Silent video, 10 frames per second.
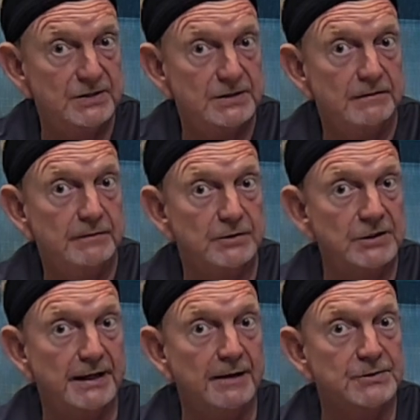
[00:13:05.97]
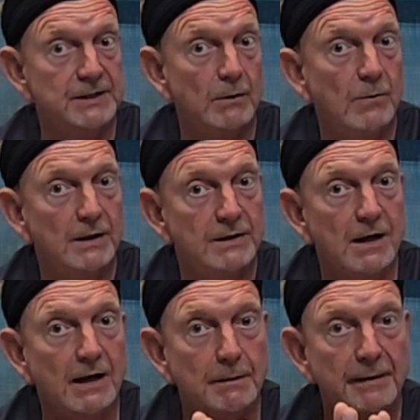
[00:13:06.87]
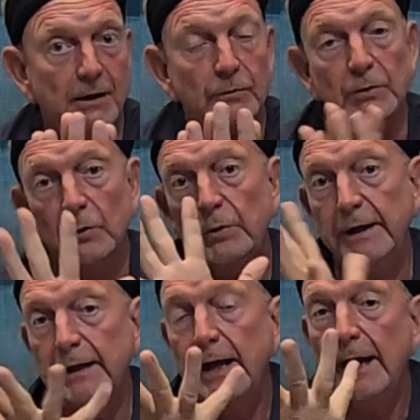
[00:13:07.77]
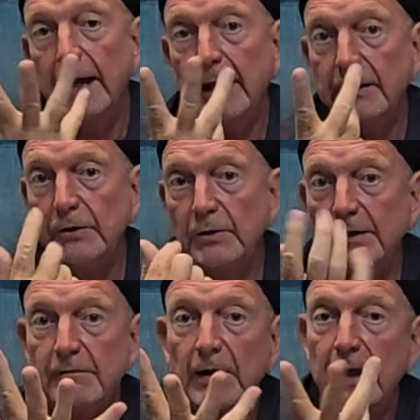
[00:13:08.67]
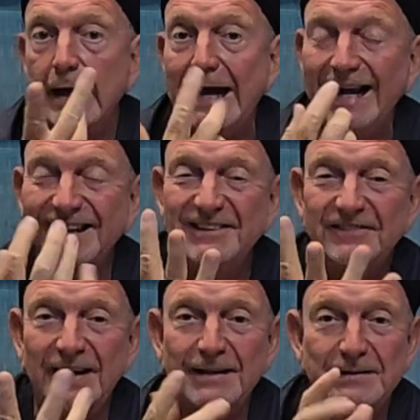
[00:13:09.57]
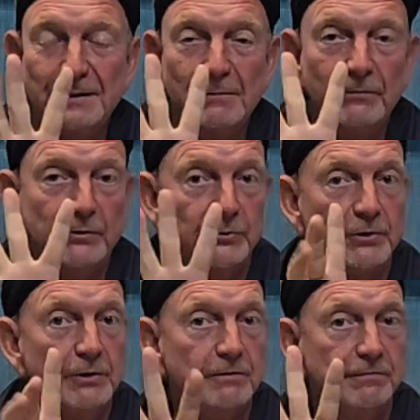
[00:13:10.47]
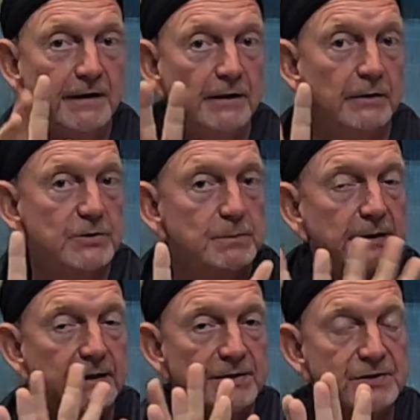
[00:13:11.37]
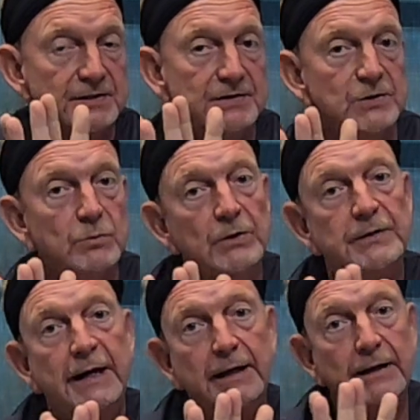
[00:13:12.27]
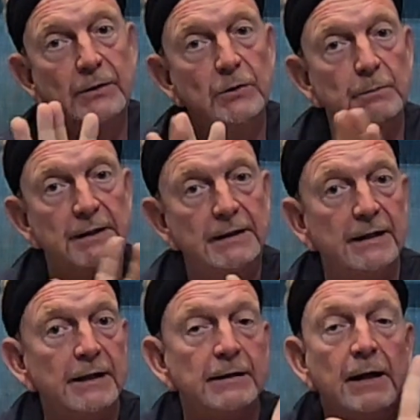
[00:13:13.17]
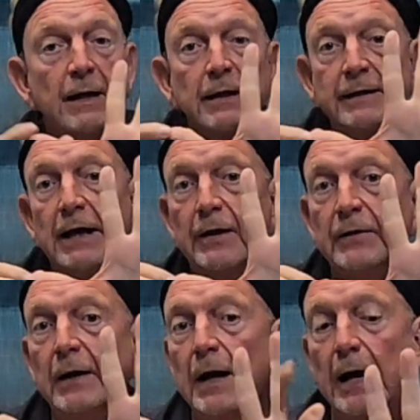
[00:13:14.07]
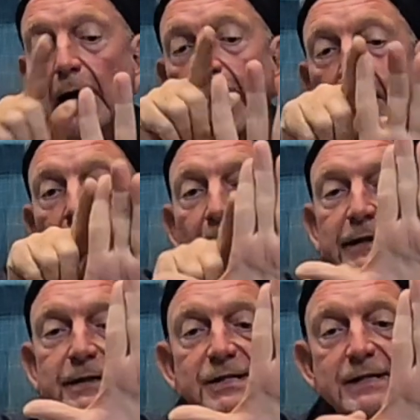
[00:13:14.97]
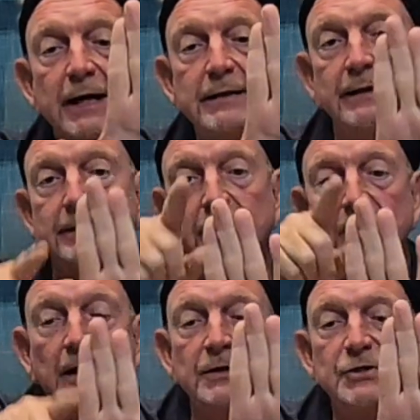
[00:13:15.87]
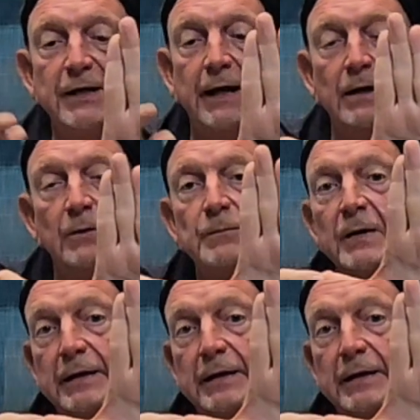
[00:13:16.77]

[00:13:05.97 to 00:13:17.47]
different channels that I want to talk about real quick, and you can activate them through your fingers because this is where they end or begin. Now, I like to say that the lung channel